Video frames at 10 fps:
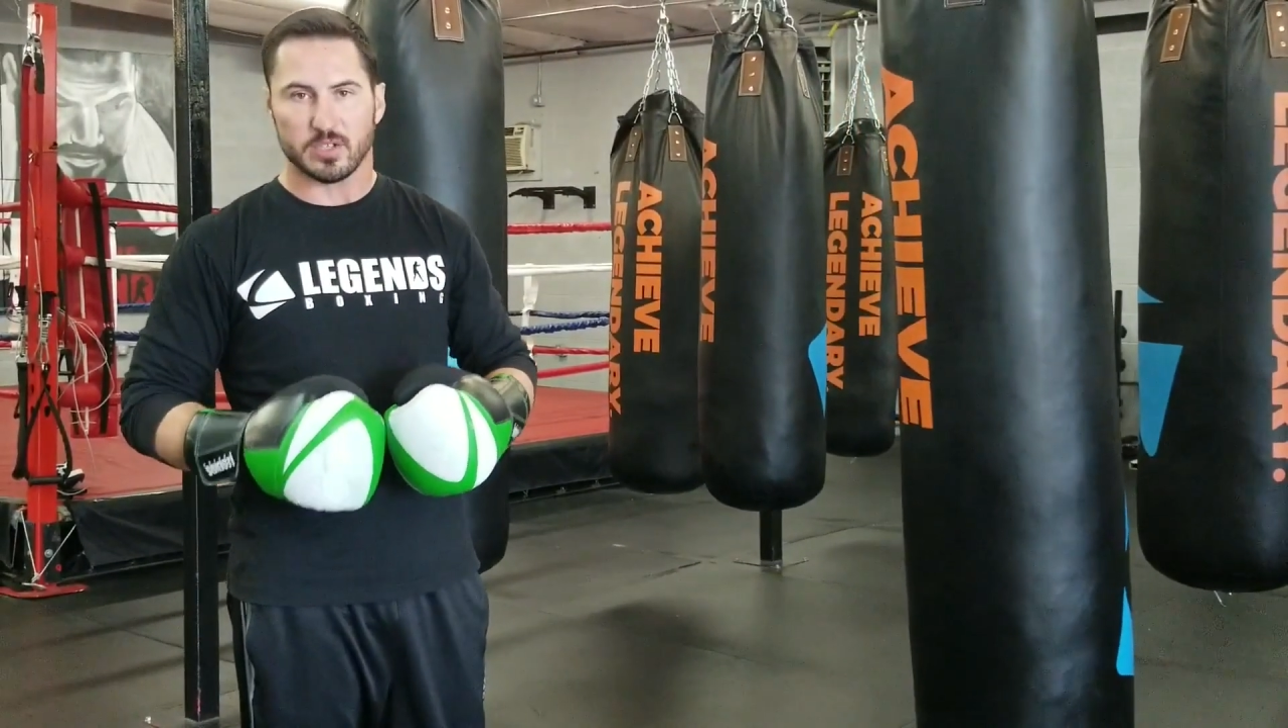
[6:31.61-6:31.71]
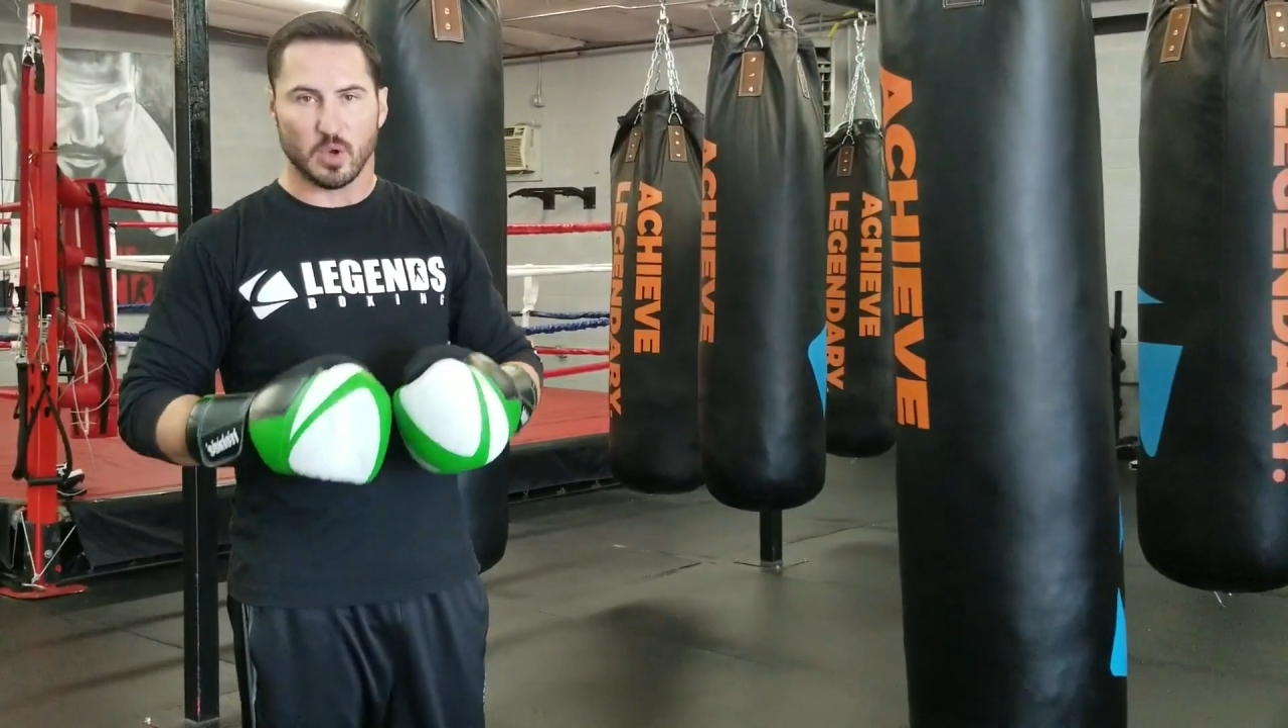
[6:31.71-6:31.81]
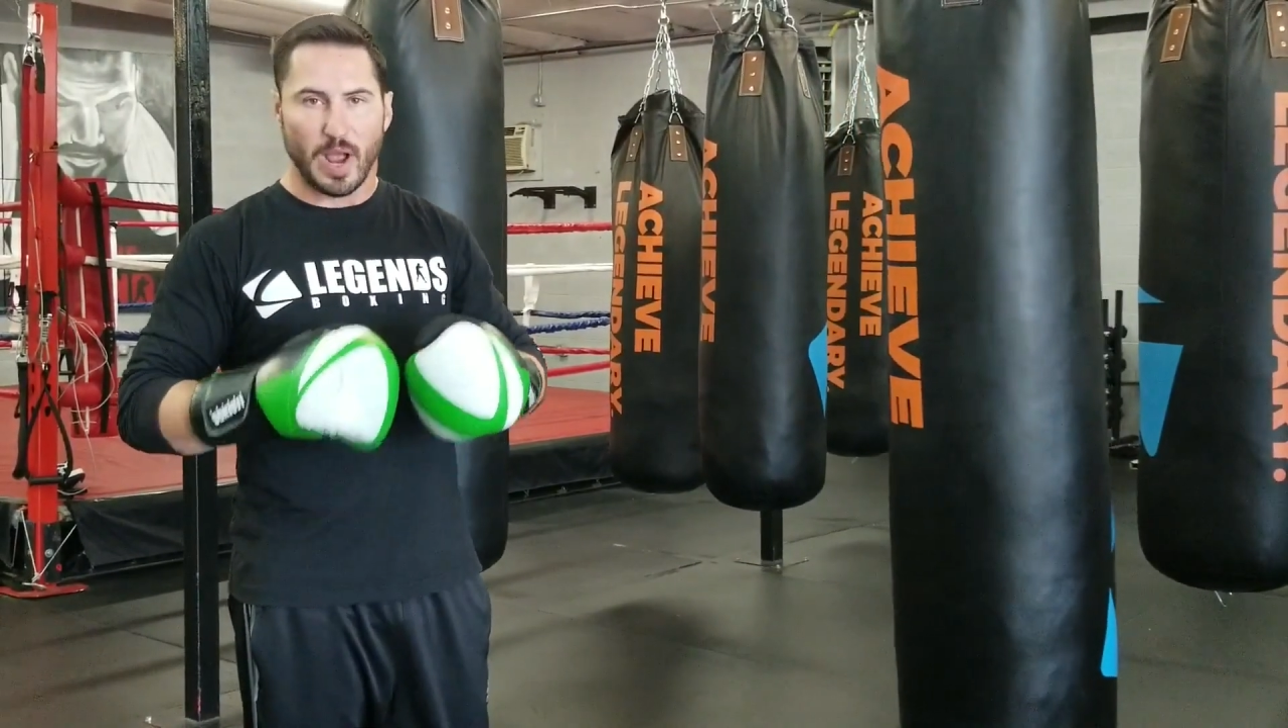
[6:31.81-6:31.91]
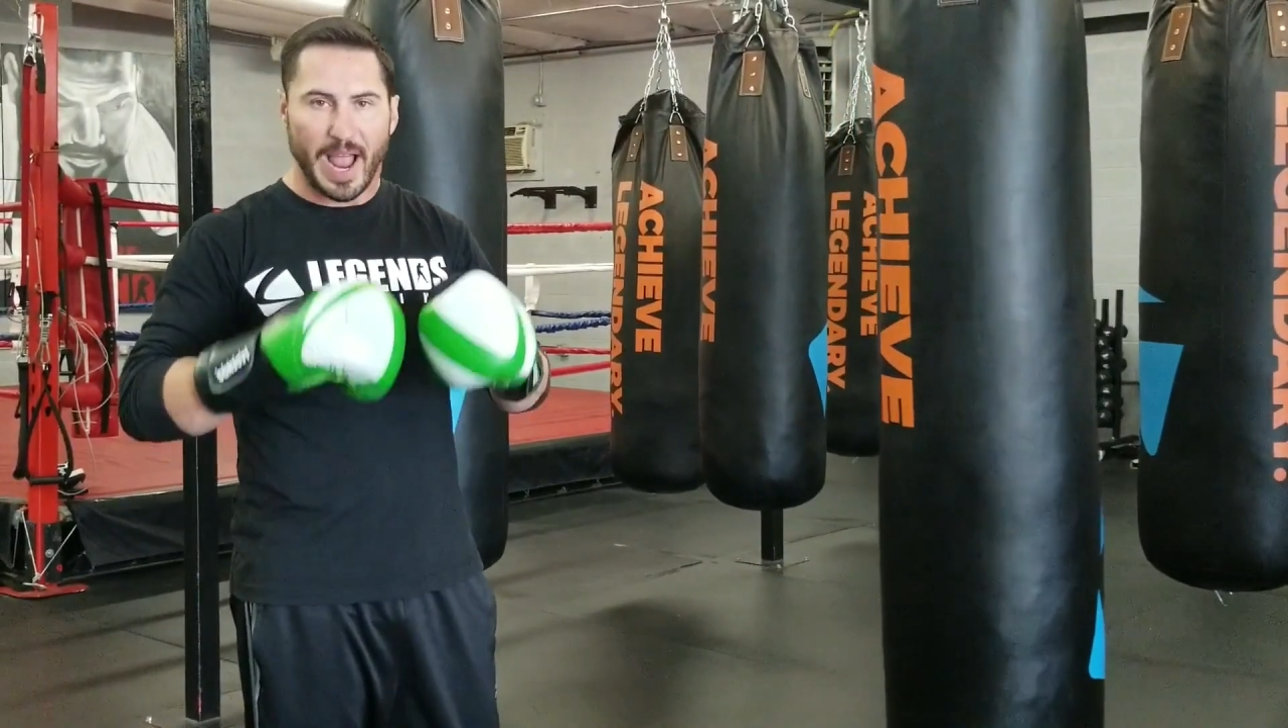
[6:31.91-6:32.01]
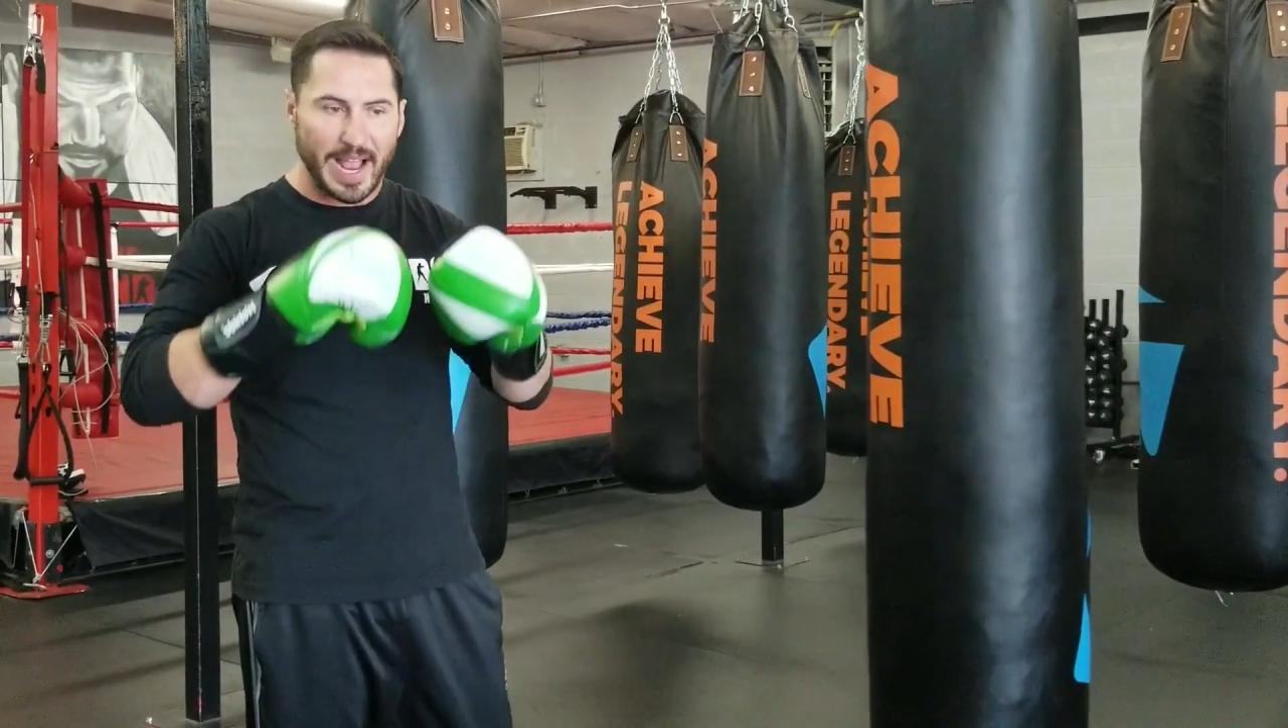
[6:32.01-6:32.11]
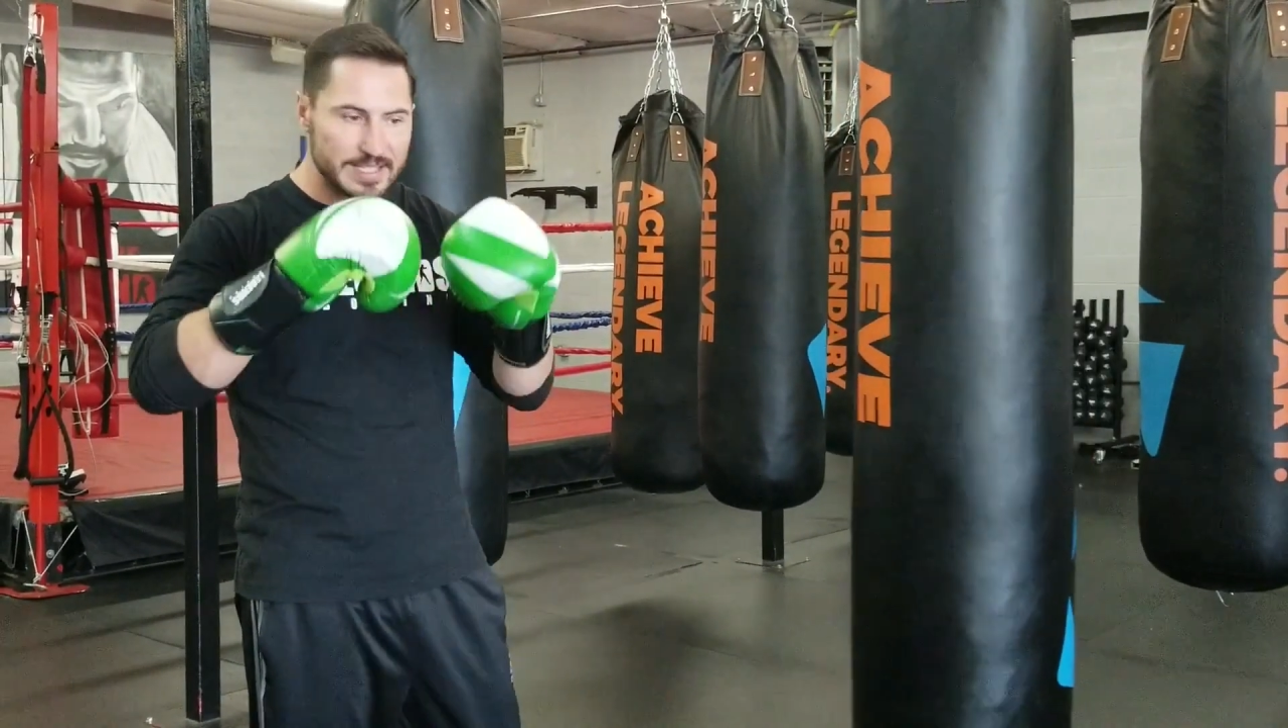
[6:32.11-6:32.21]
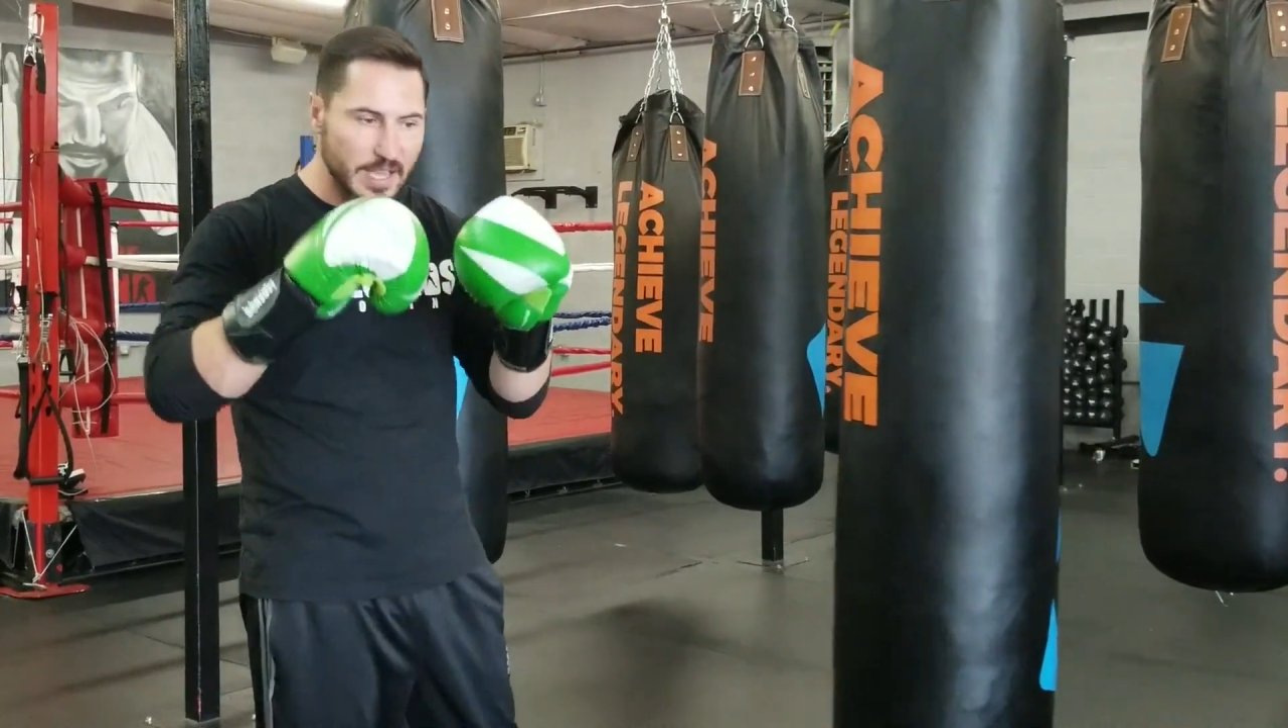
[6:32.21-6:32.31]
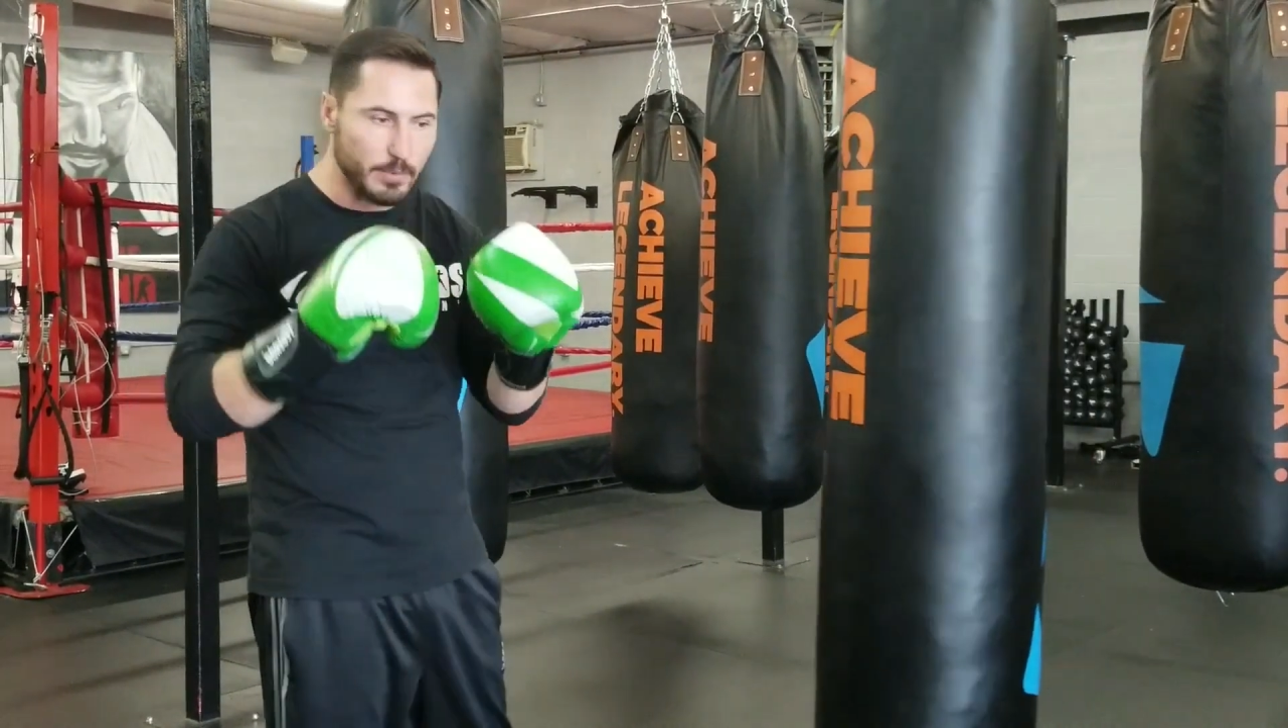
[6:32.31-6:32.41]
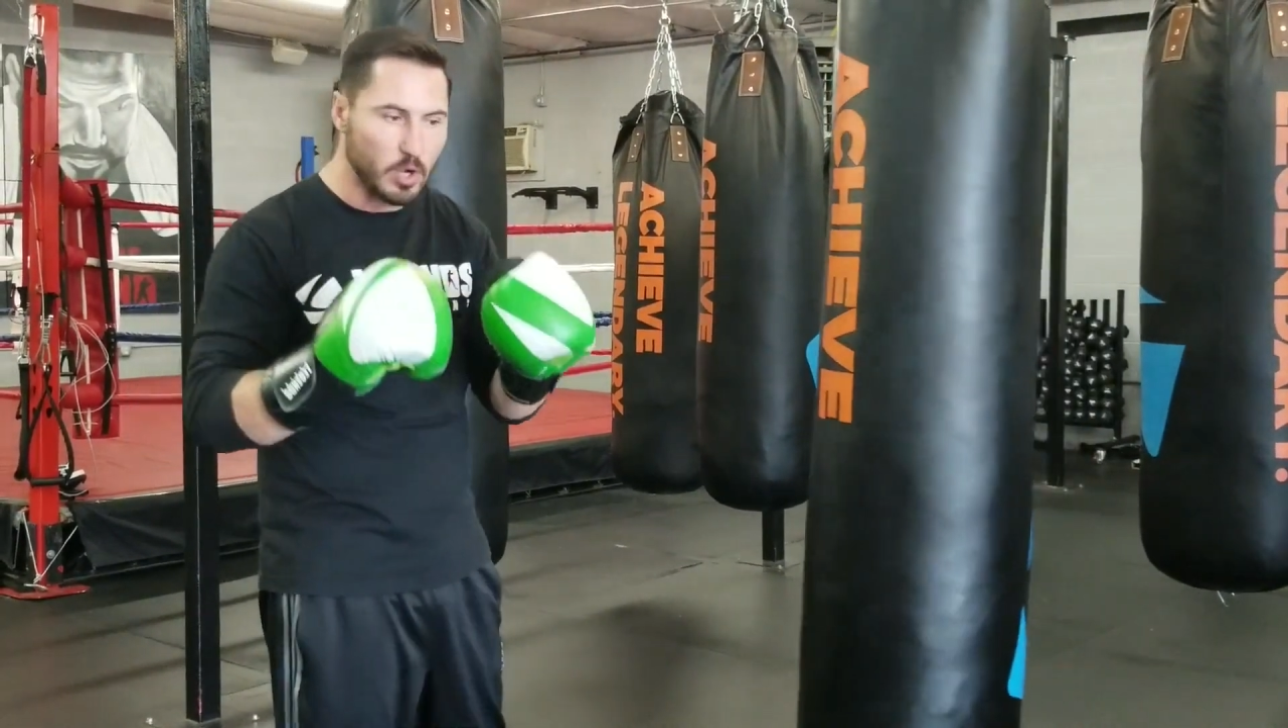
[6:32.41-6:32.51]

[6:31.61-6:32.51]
So as I'm